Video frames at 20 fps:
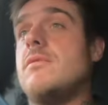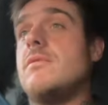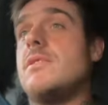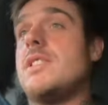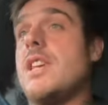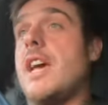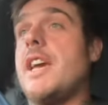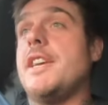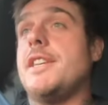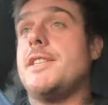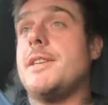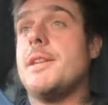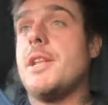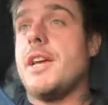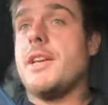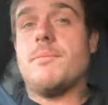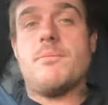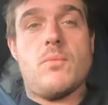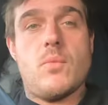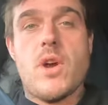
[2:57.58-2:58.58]
say to
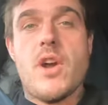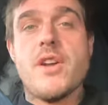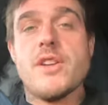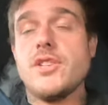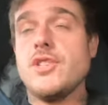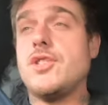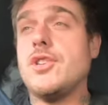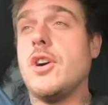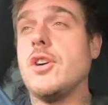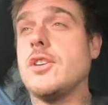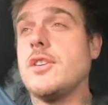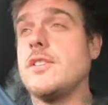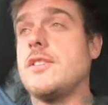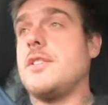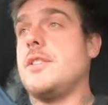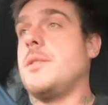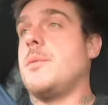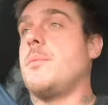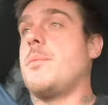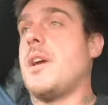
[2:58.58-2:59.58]
like wearing joggers,
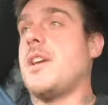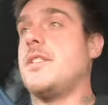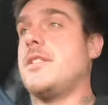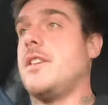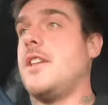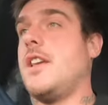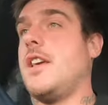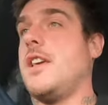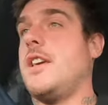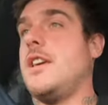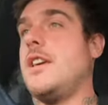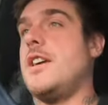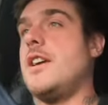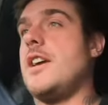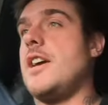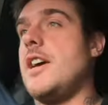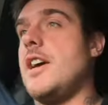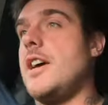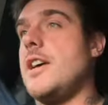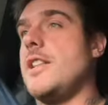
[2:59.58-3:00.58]
basically.
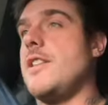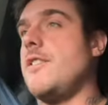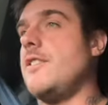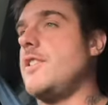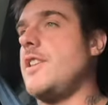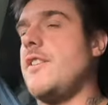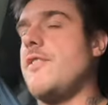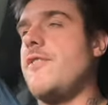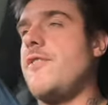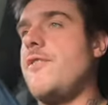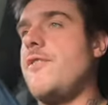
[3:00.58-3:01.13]
Uh, they're, they're